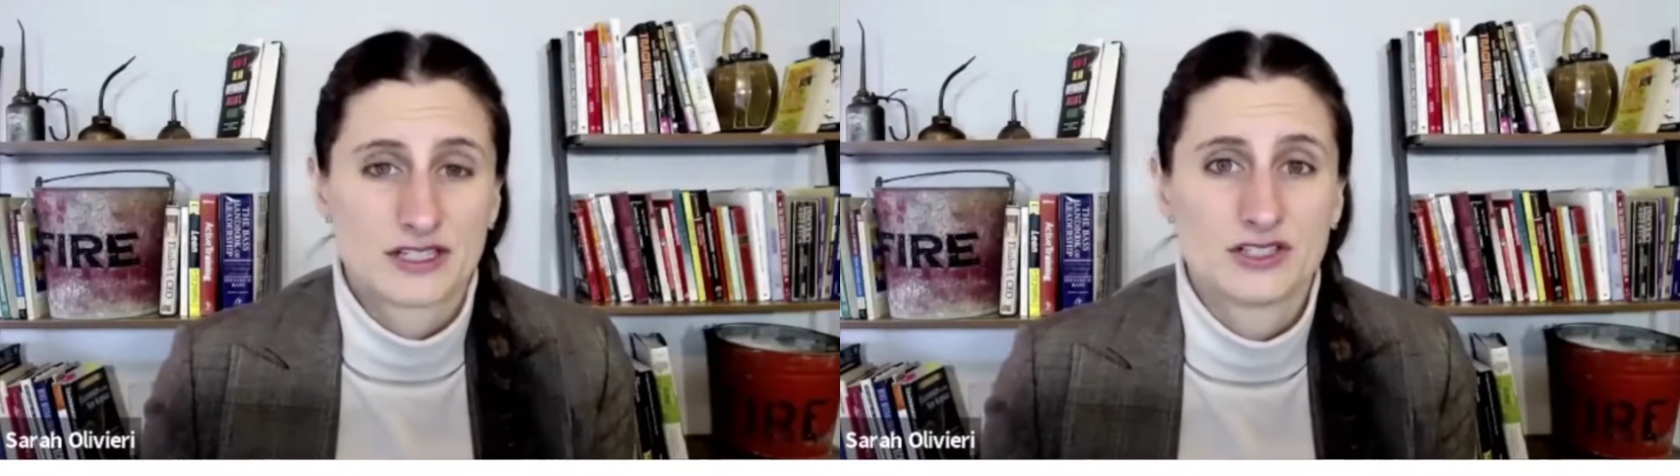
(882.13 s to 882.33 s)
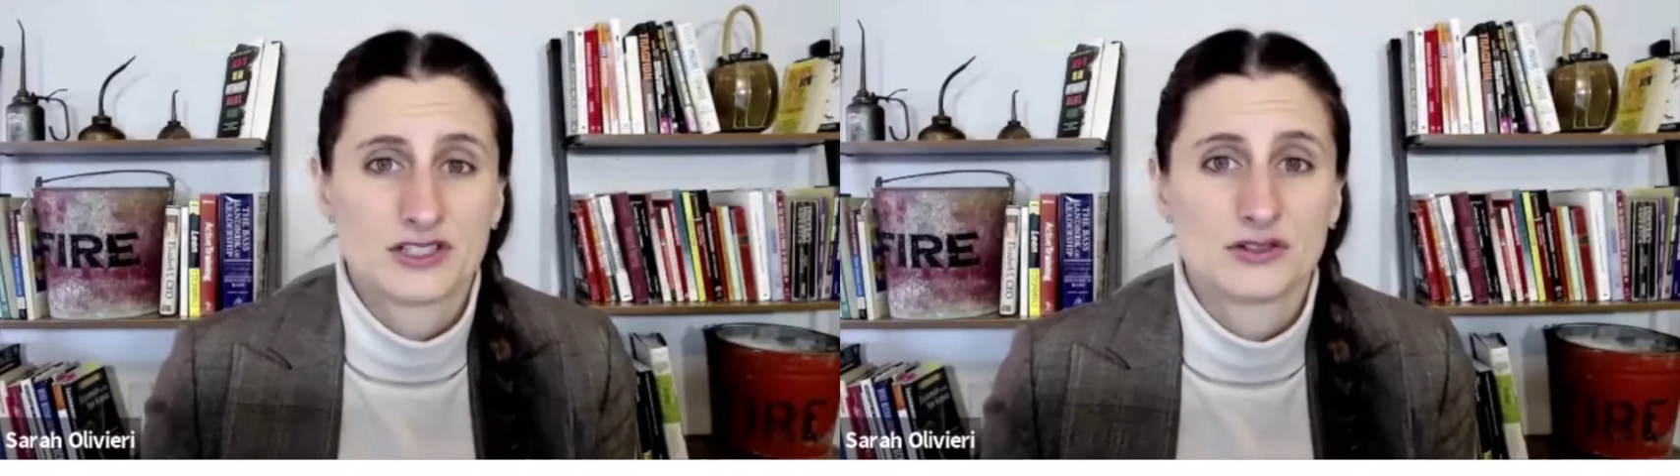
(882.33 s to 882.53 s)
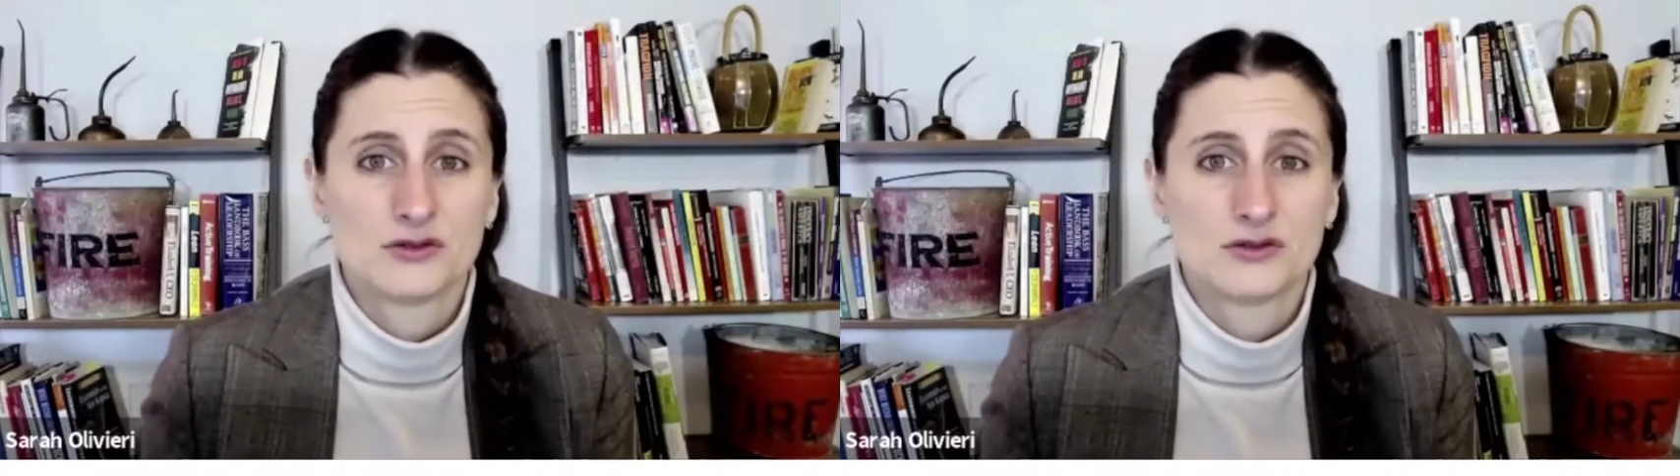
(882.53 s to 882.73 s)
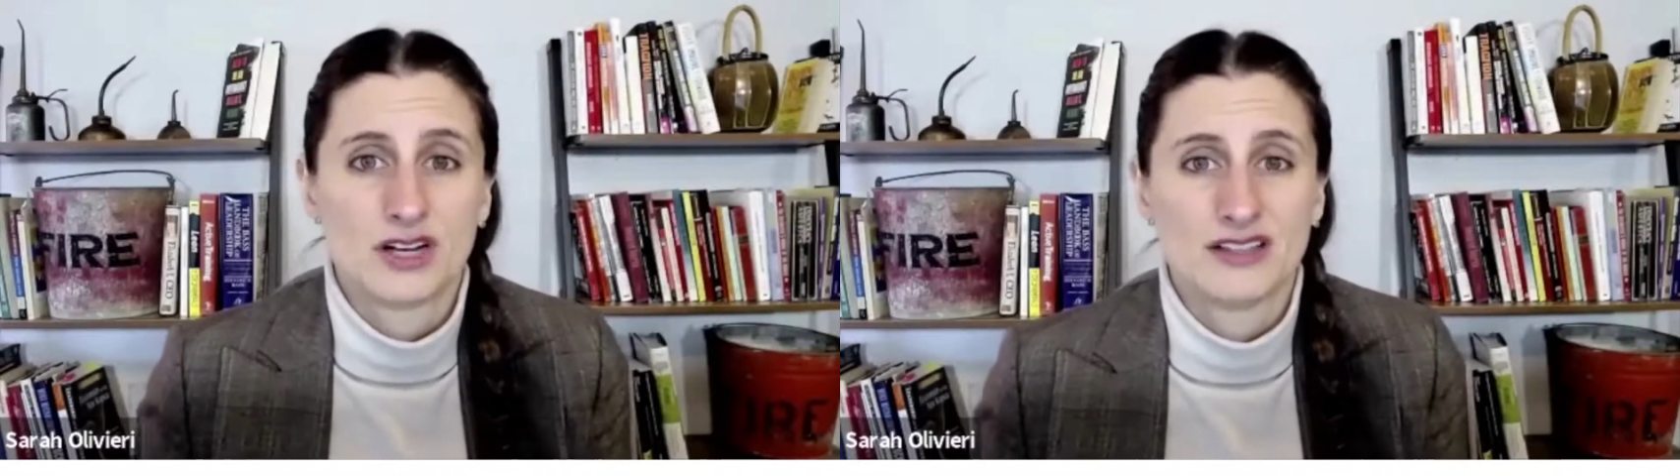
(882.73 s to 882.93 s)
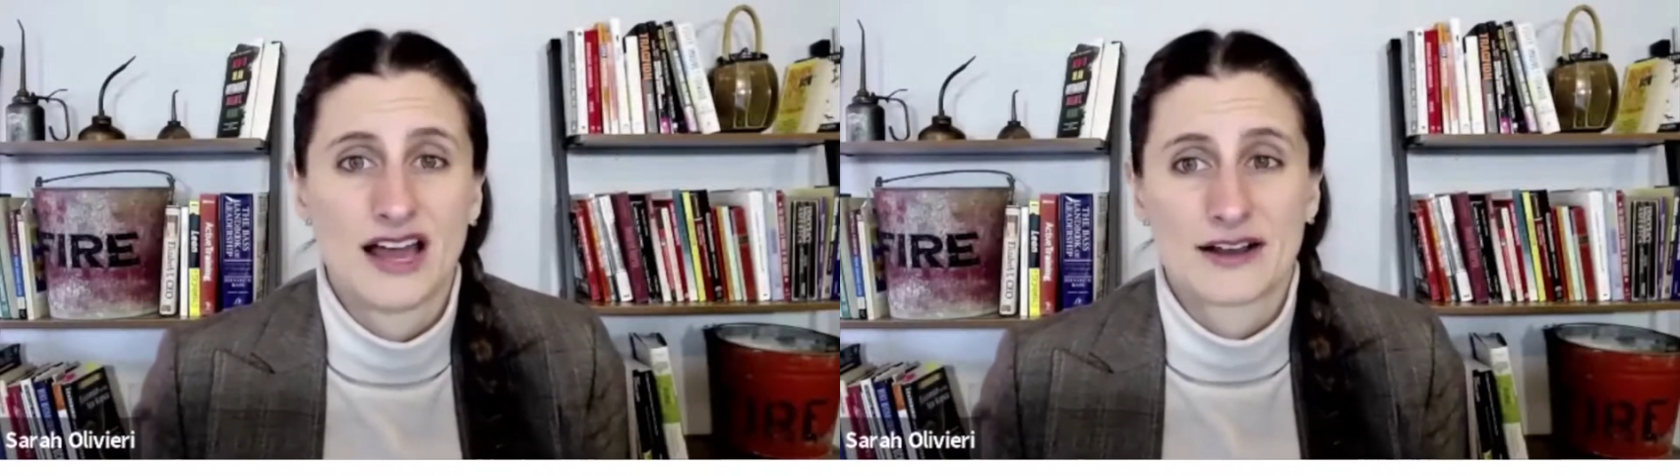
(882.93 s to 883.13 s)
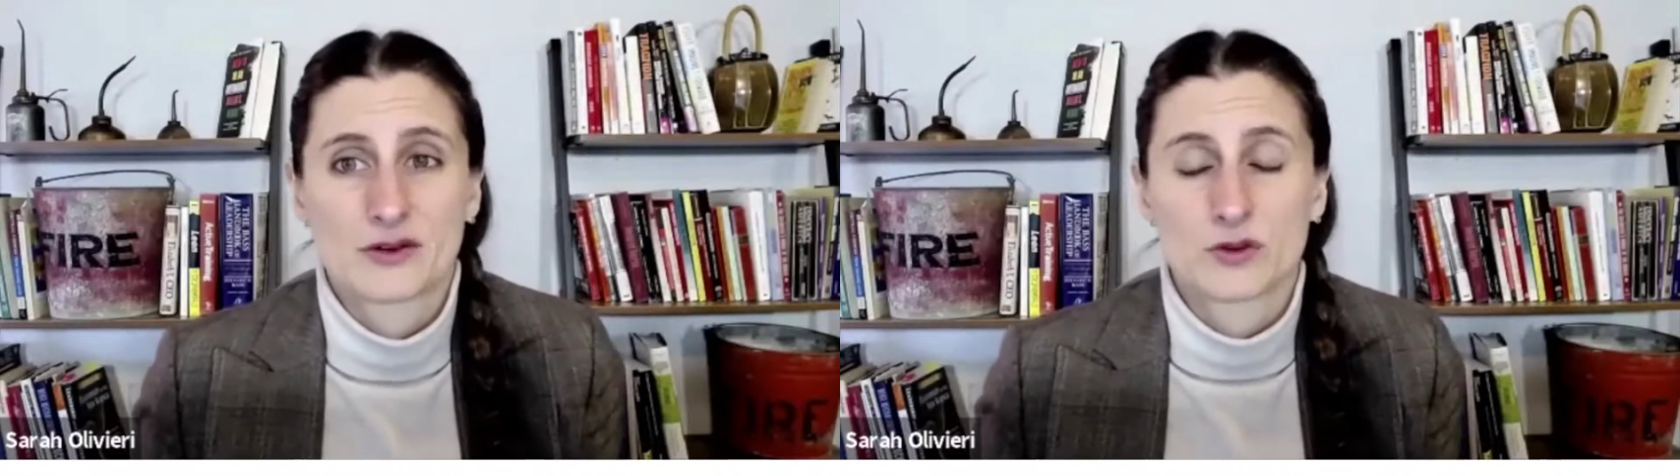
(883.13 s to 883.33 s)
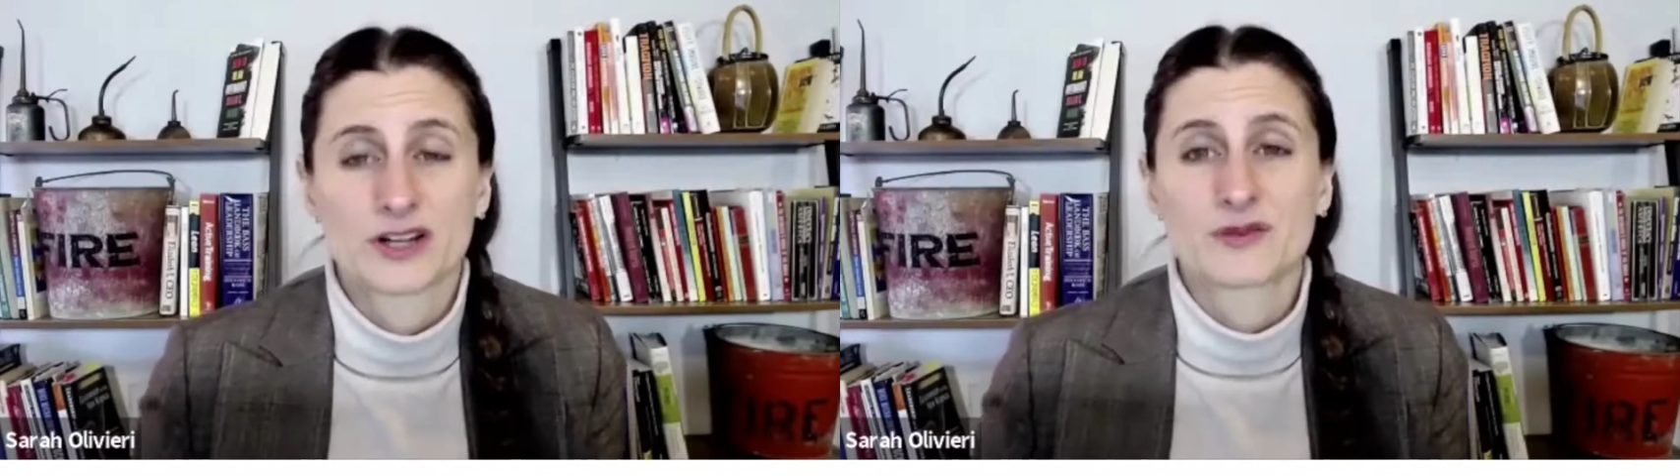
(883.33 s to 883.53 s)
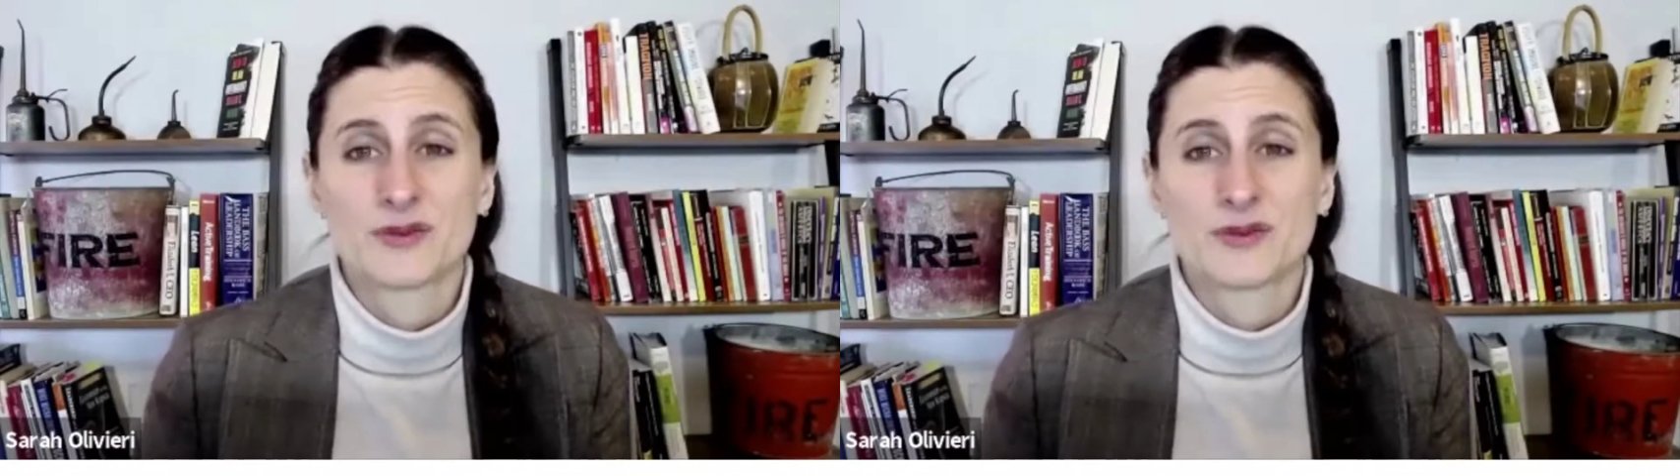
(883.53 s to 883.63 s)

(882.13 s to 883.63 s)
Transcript: to do a lot of work,